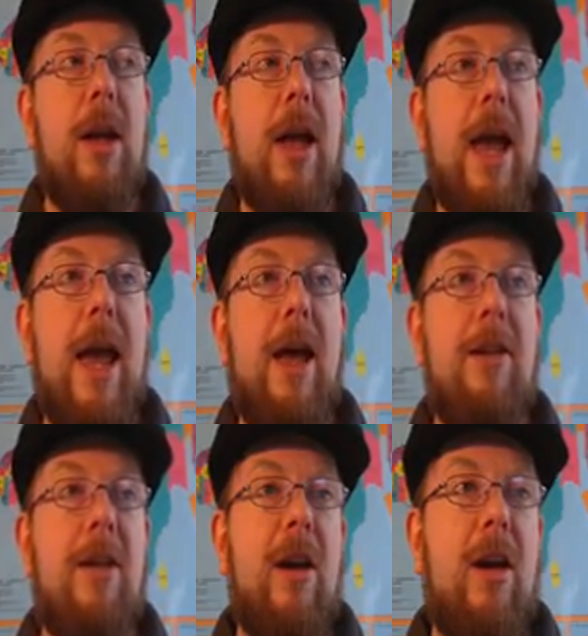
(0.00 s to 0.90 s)

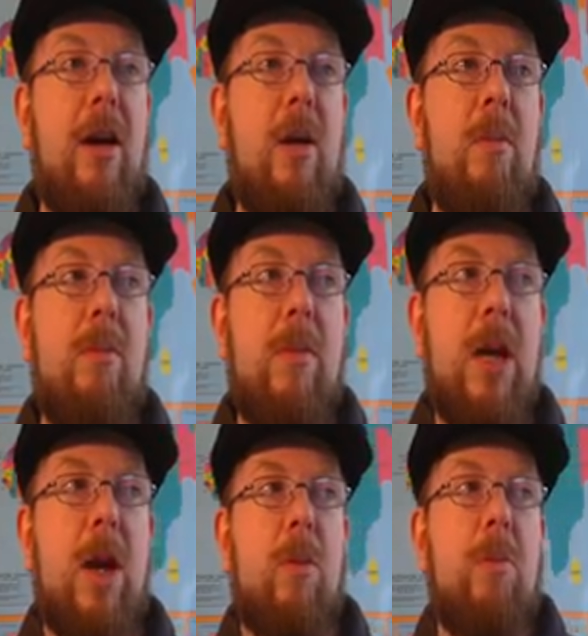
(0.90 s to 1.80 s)
And,
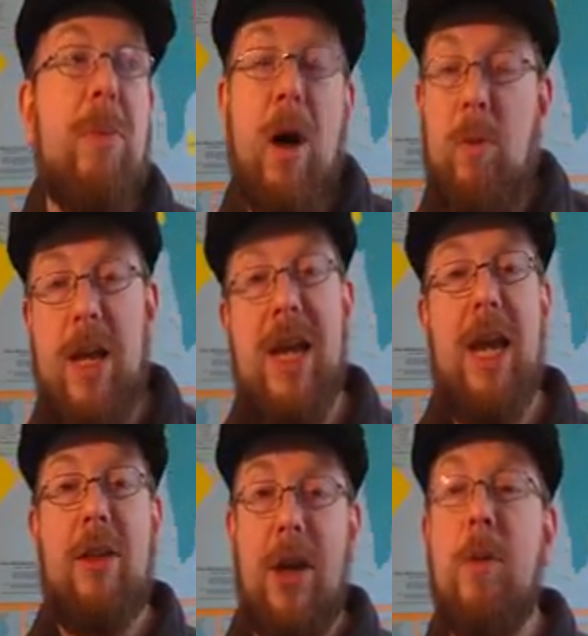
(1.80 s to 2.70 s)
but we
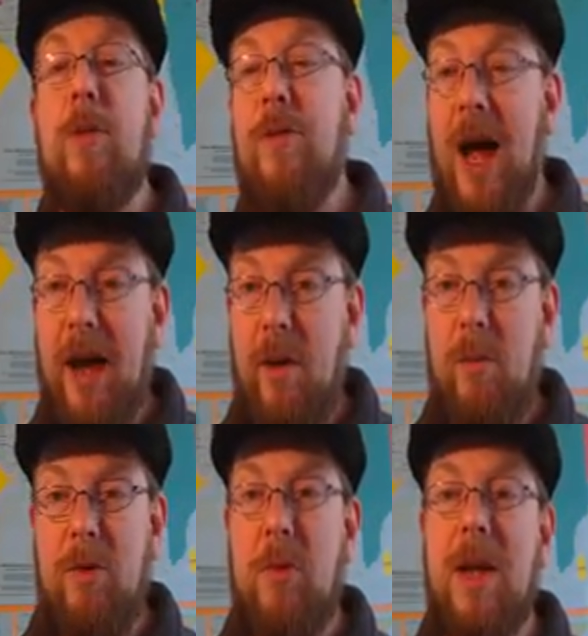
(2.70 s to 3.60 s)
can liquefy it,
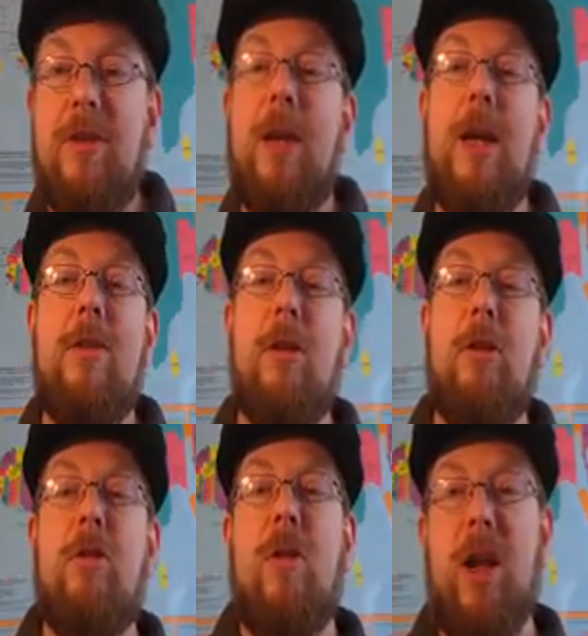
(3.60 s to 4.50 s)
which makes it easier
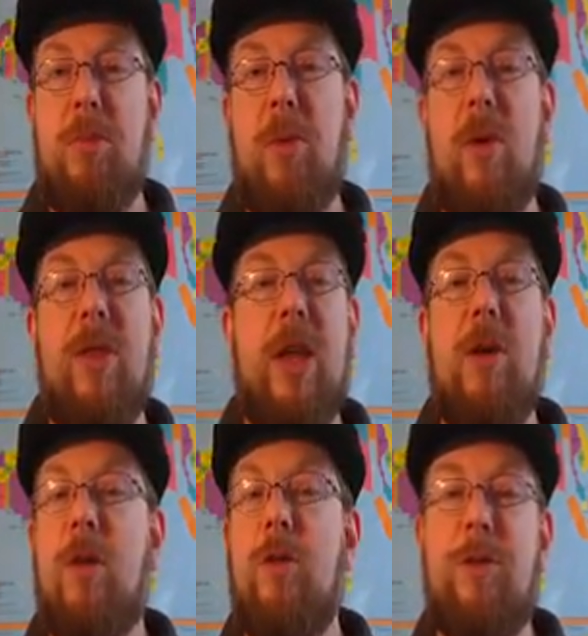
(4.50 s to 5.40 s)
to transport. Then
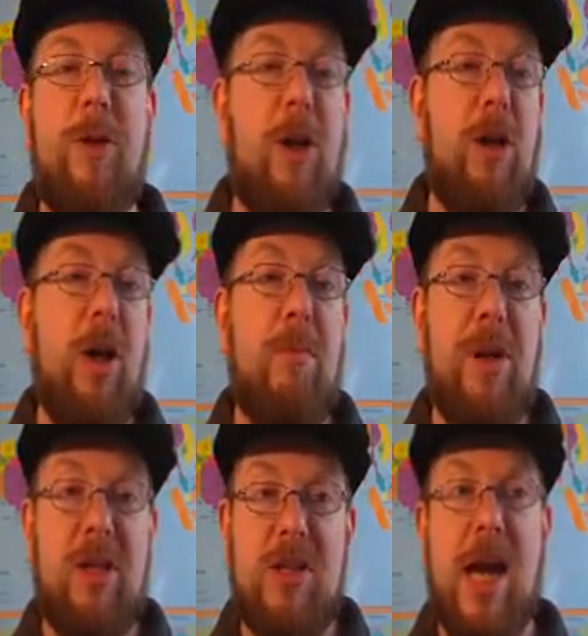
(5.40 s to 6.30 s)
you can fill a
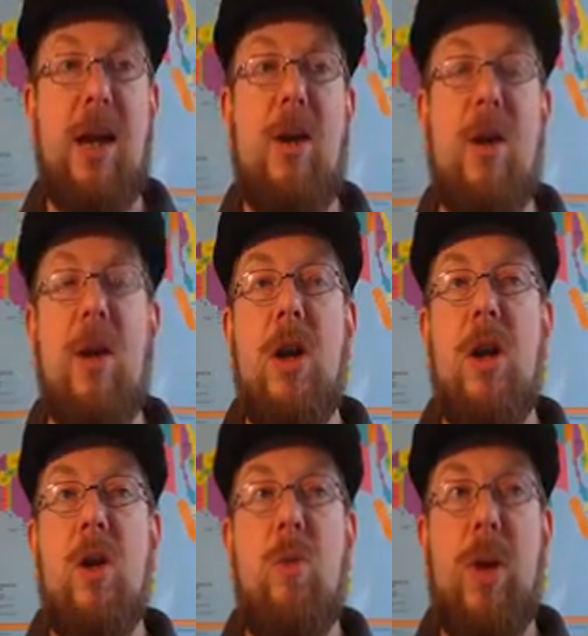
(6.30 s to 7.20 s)
big tanker
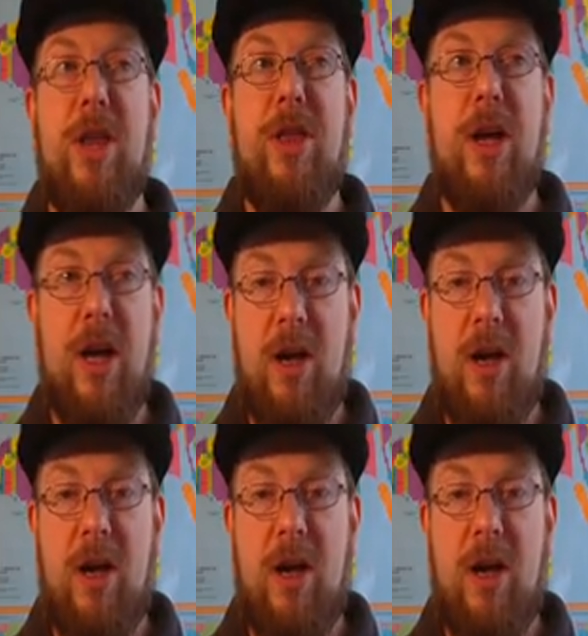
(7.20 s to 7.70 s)
with